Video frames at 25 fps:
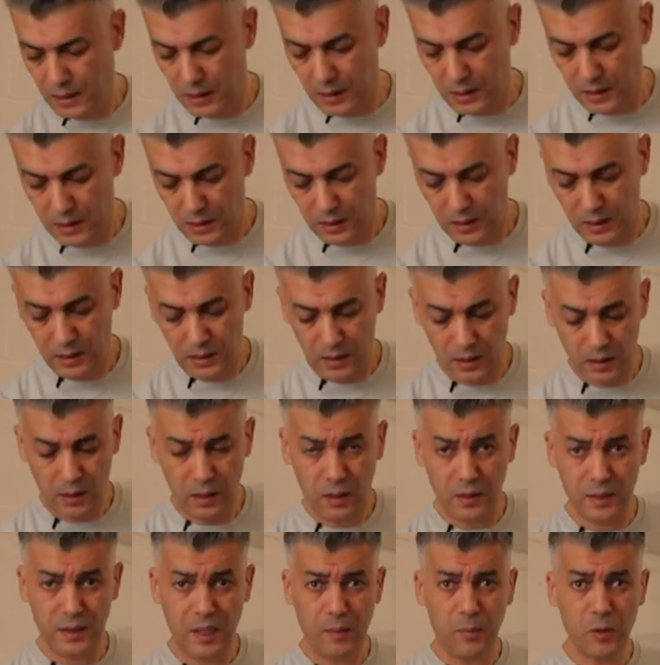
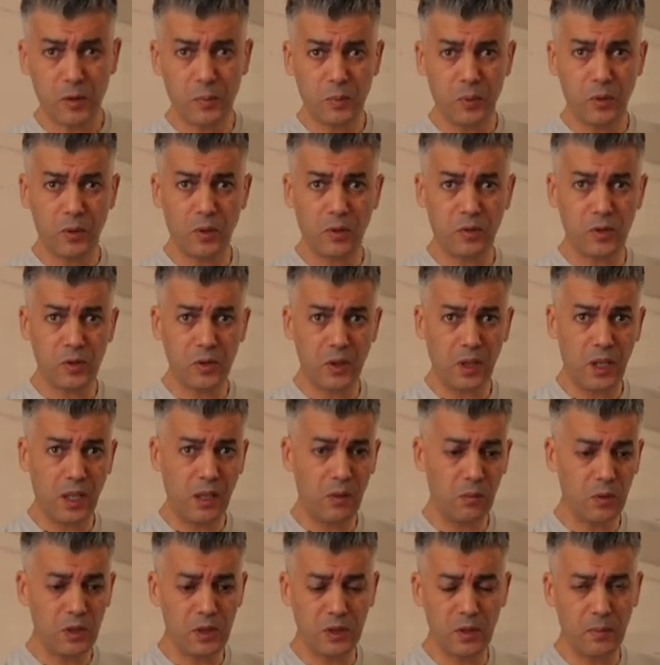a tablespoon of sugar,
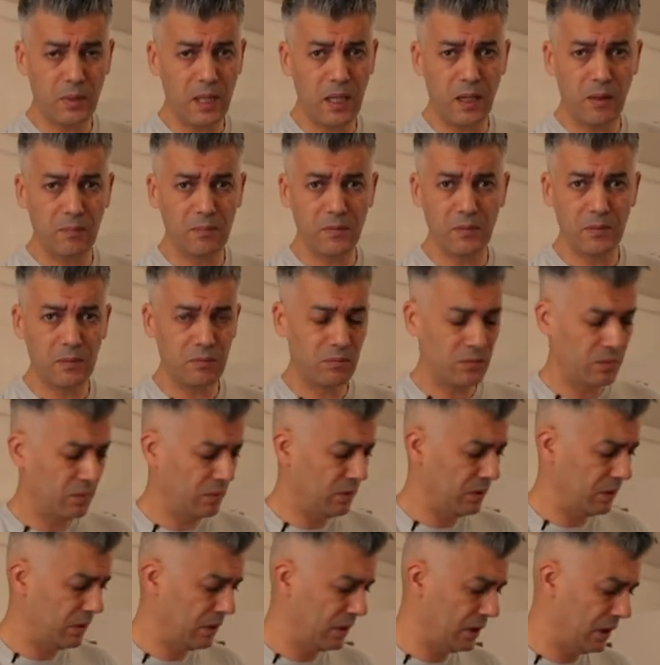which is about
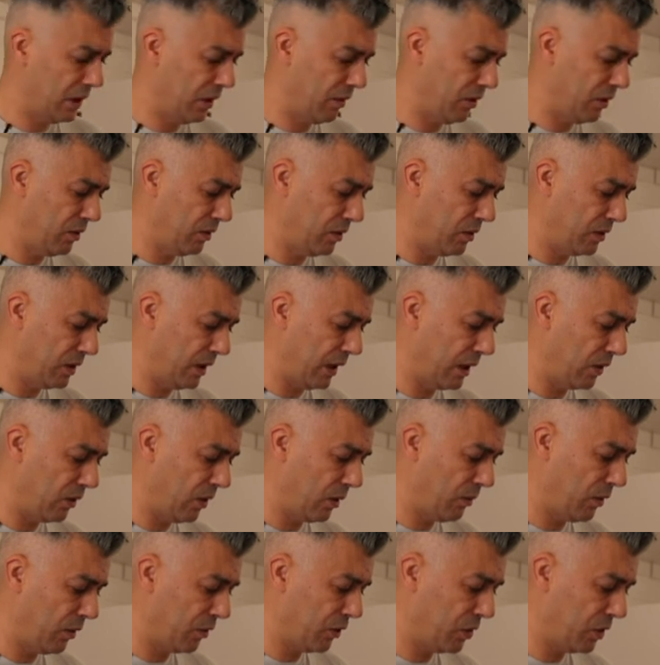7 to 10
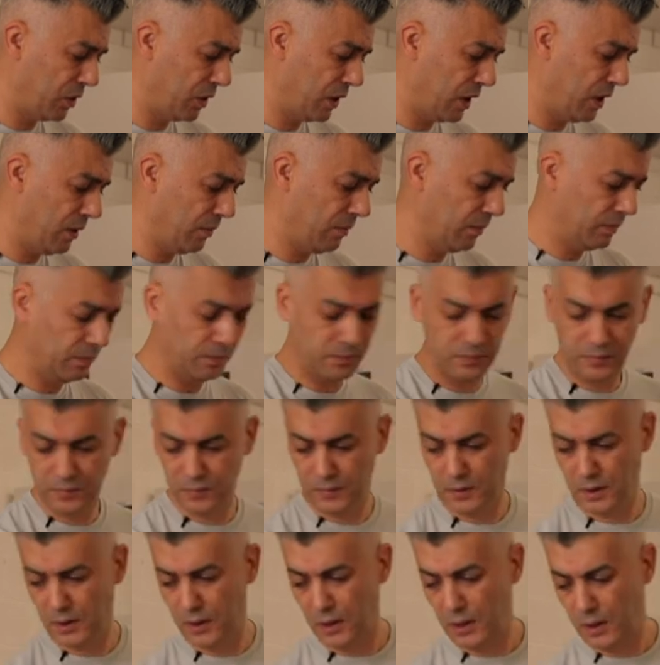grams of sugar,
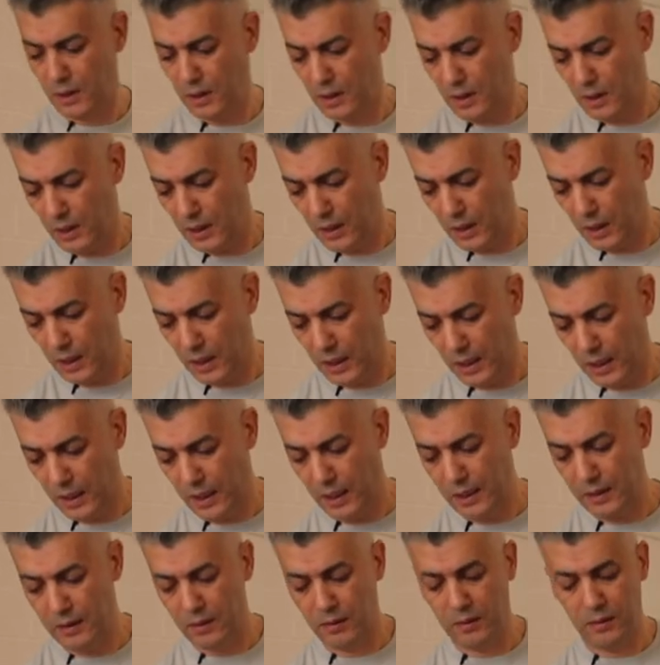
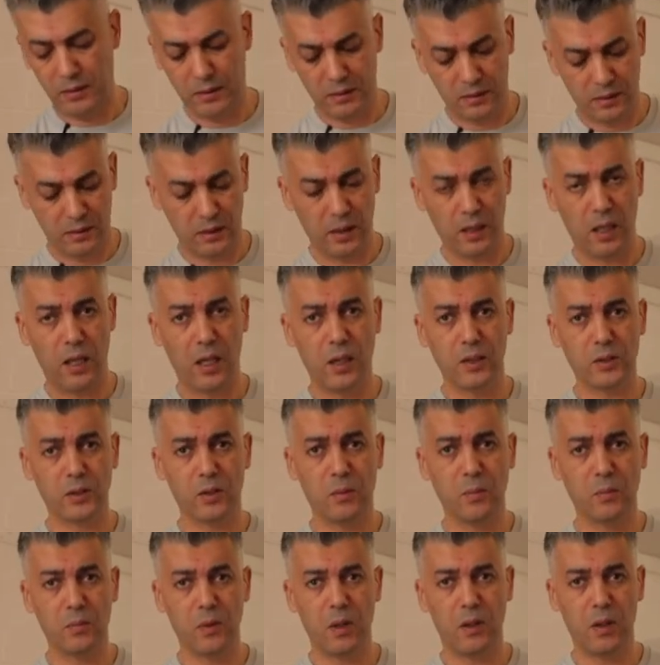and
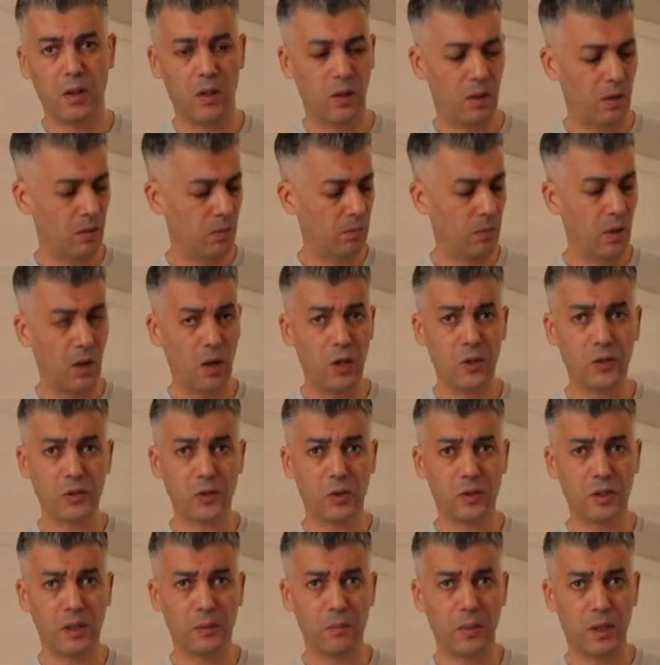some
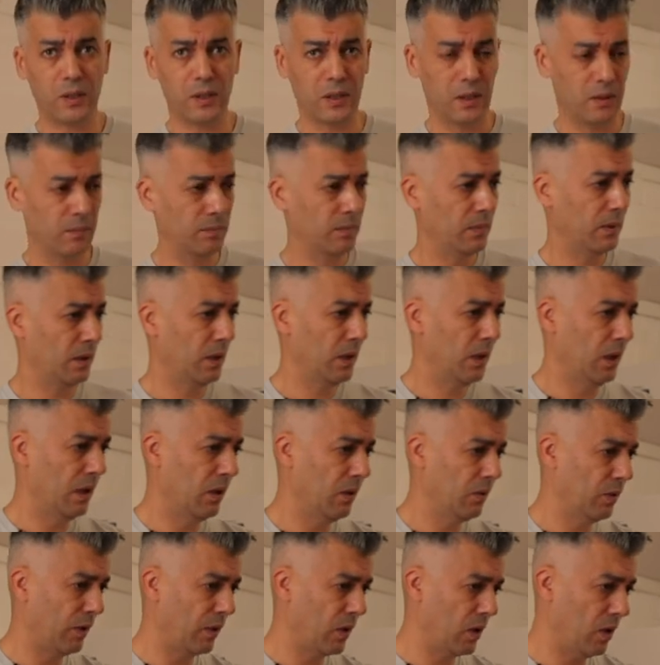unsalted butter.
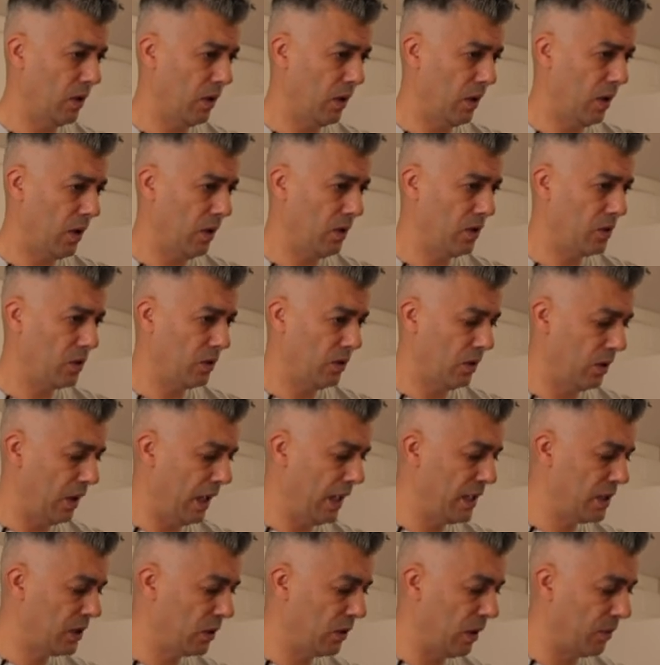We've got 100, uh,
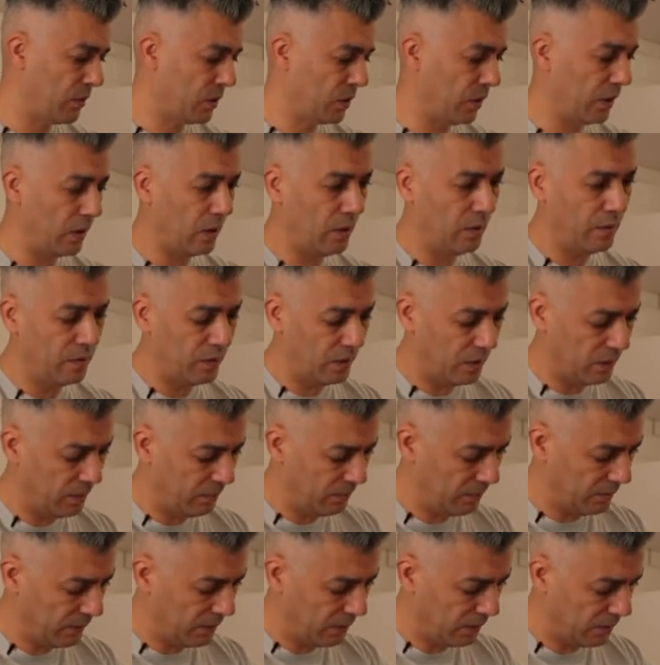80 grams sorry, of,
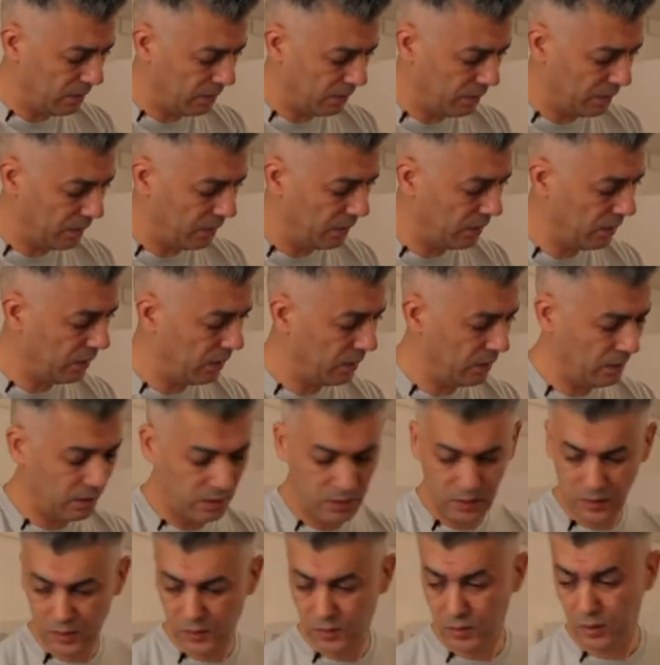um, of uh,
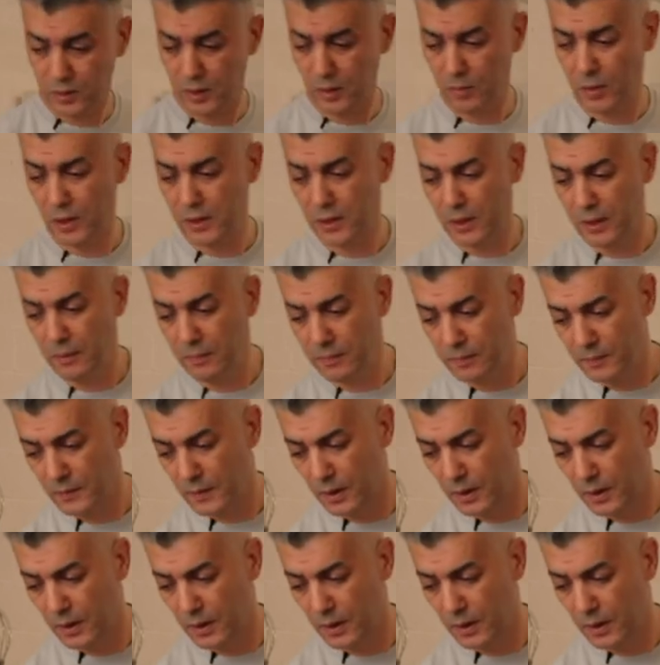unsalted butter